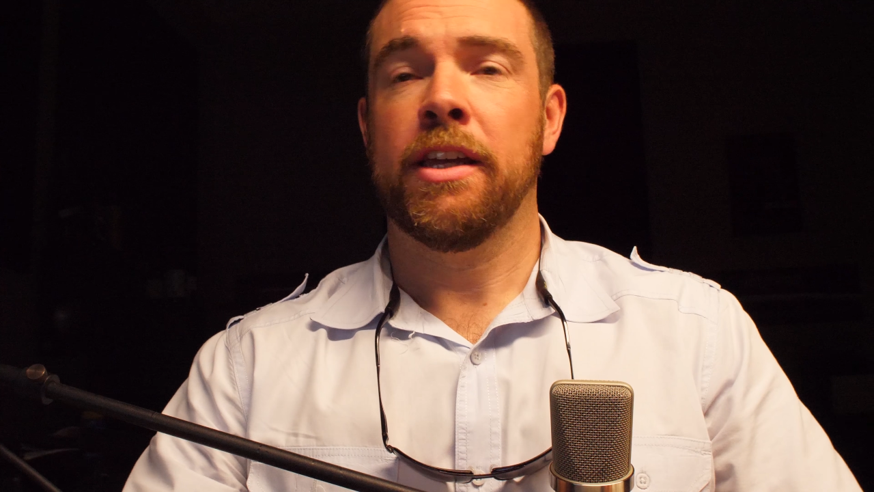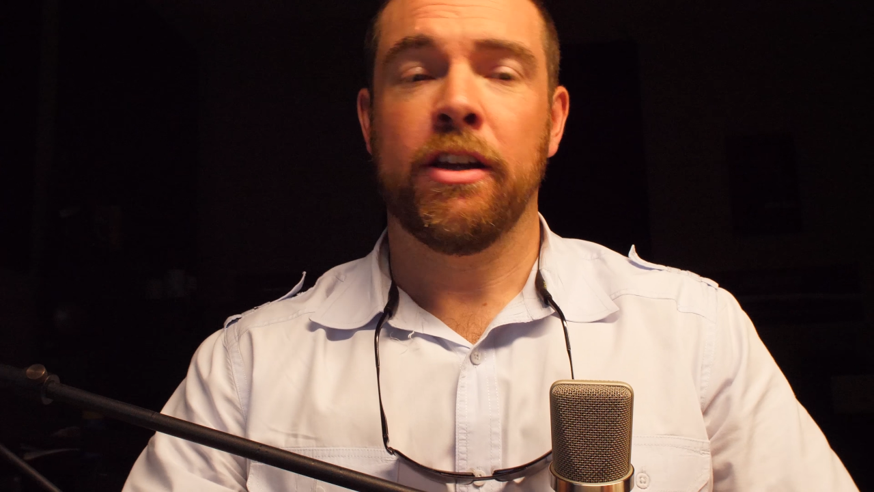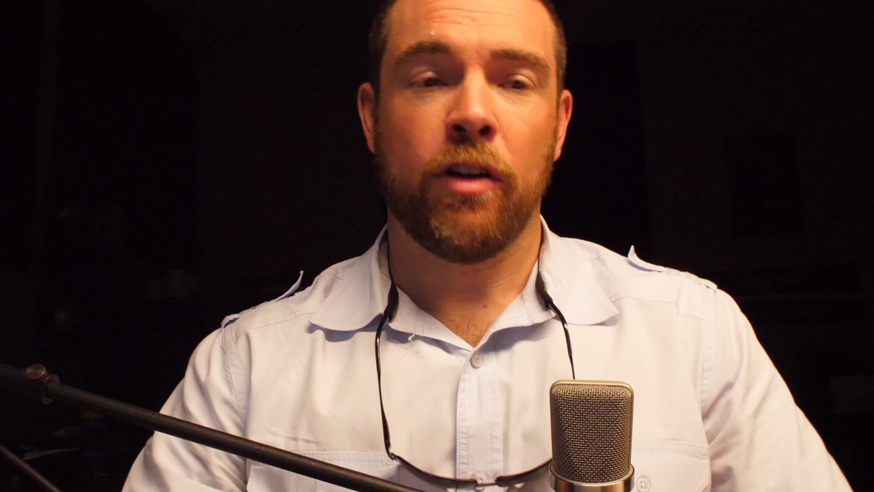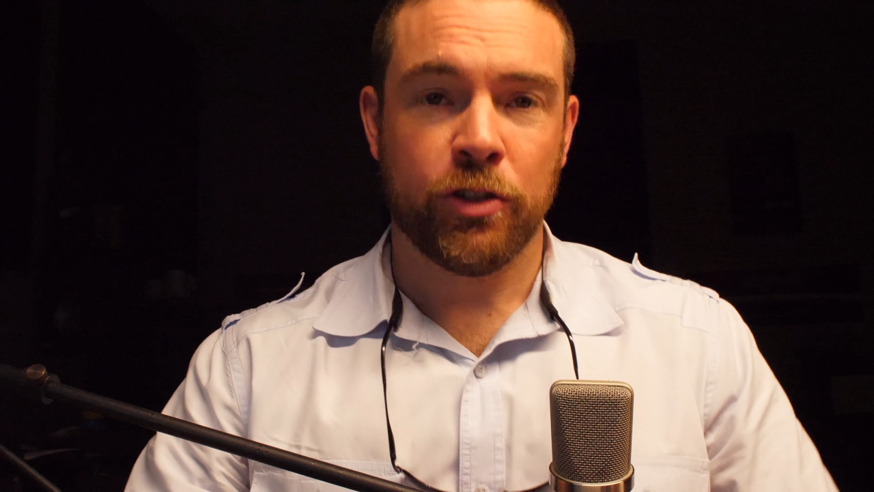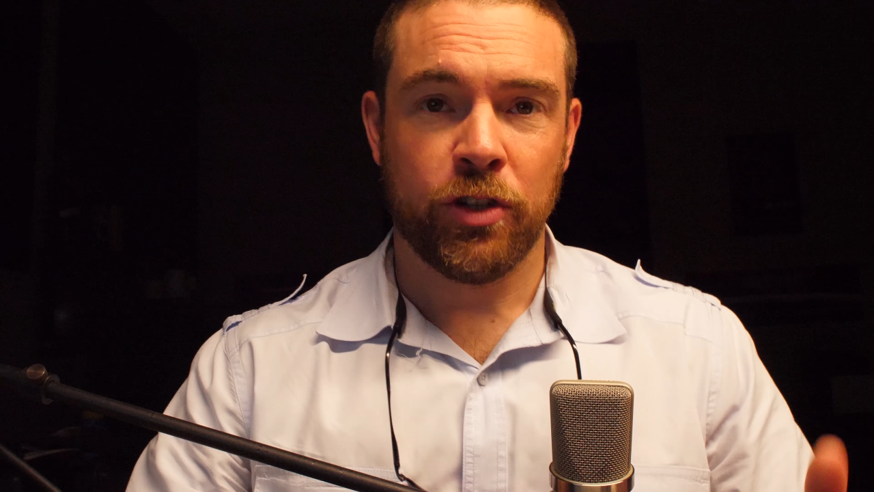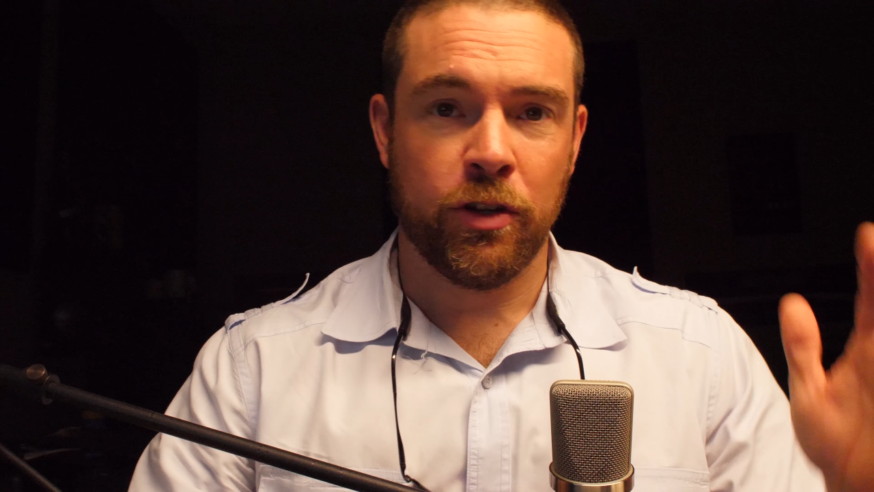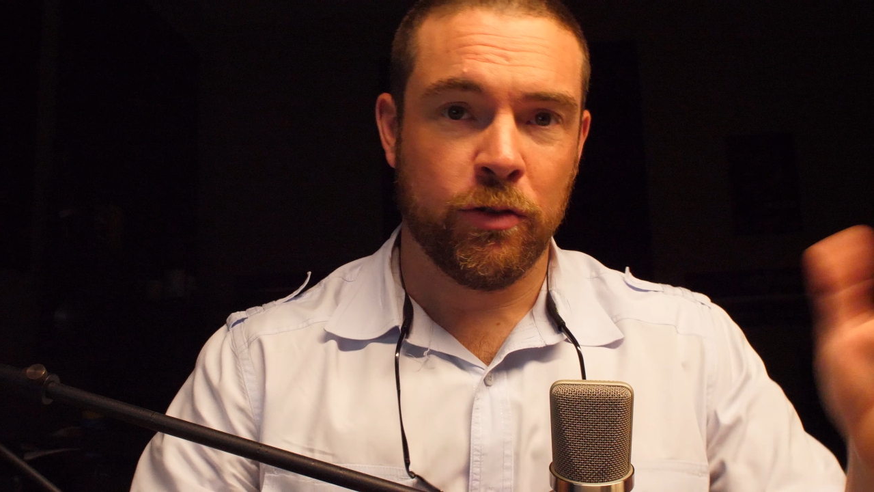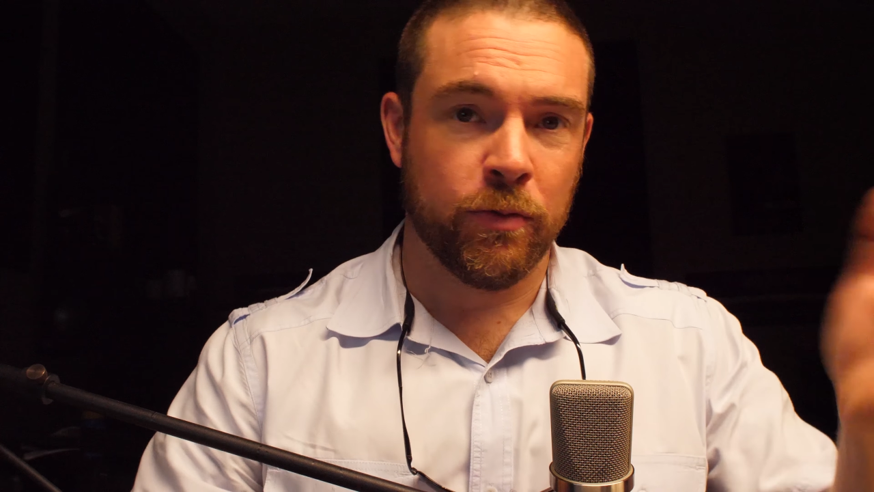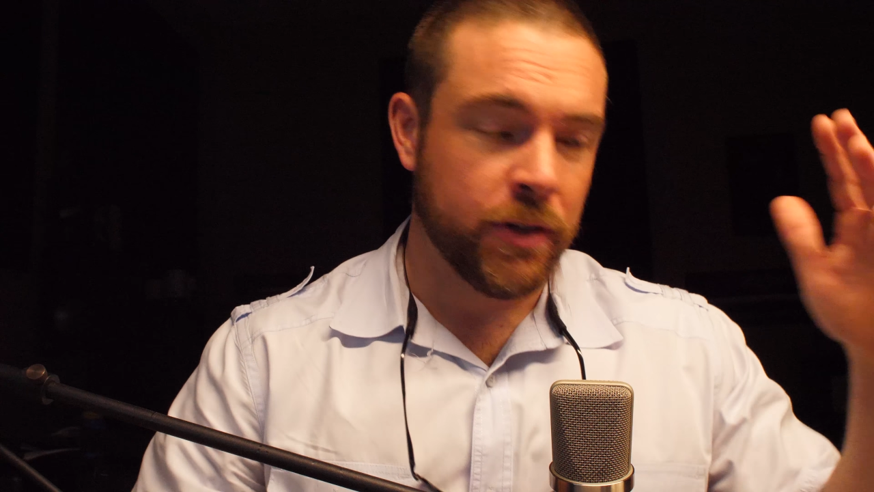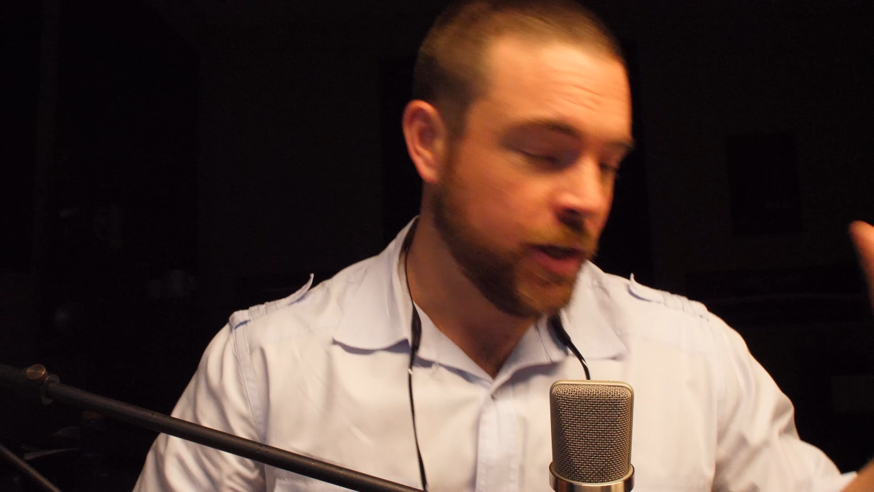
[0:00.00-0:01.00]
Here, I'll show
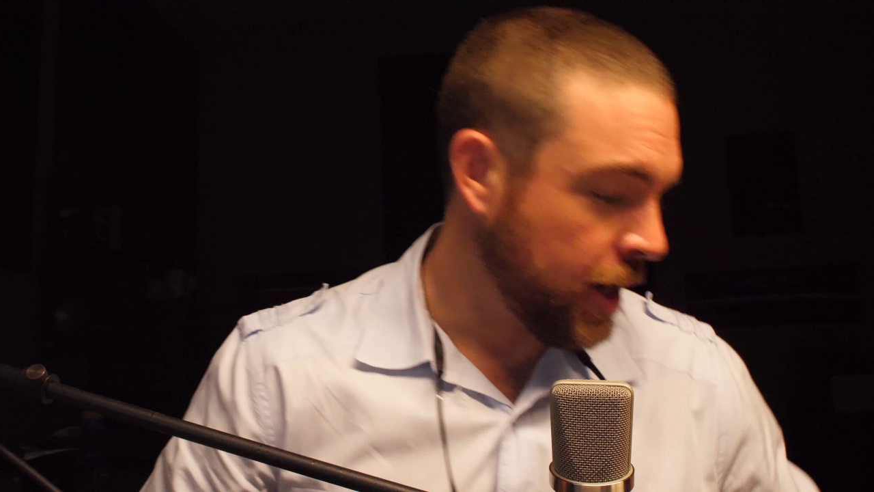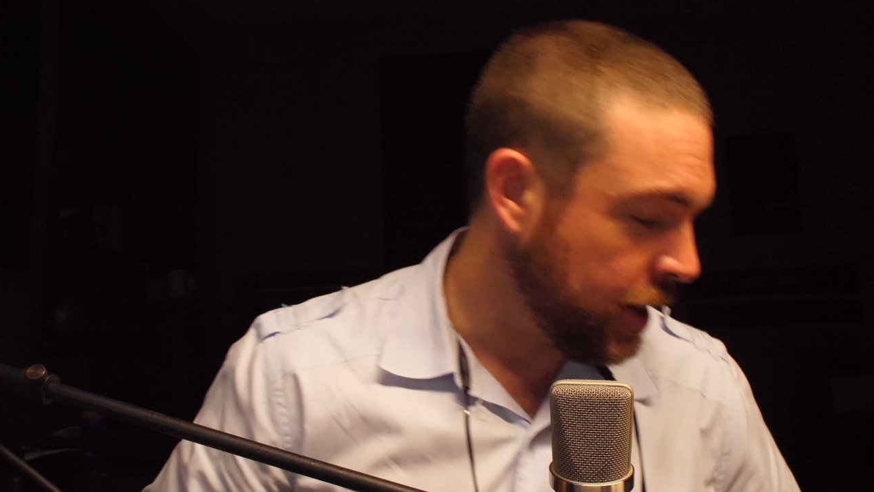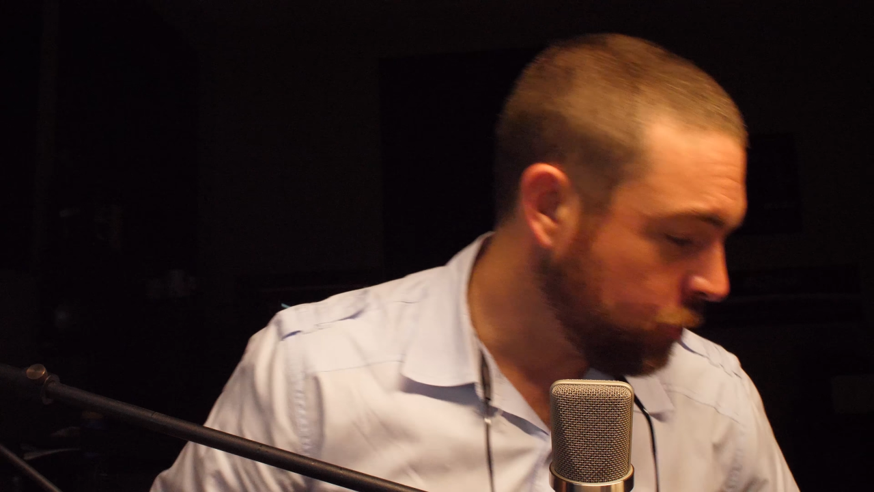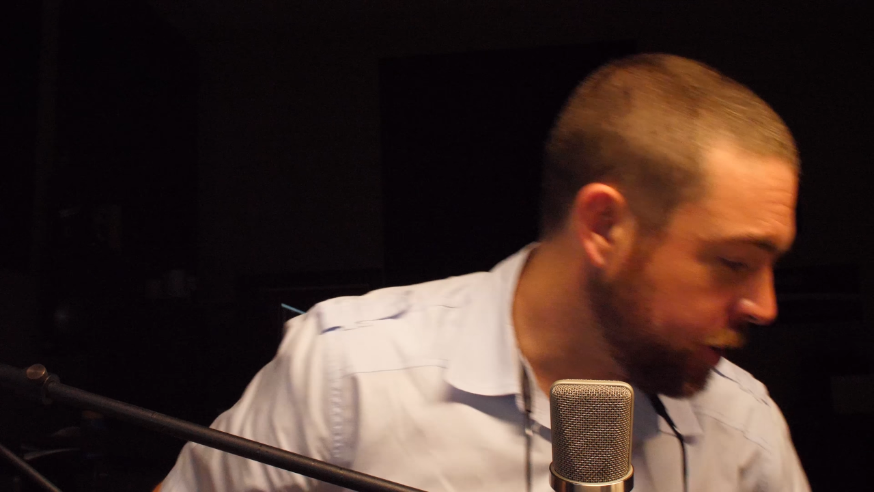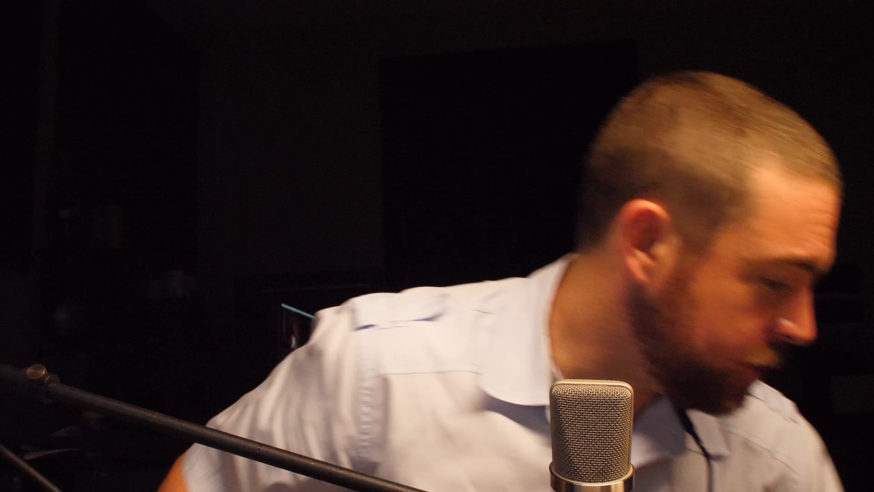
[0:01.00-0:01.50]
you what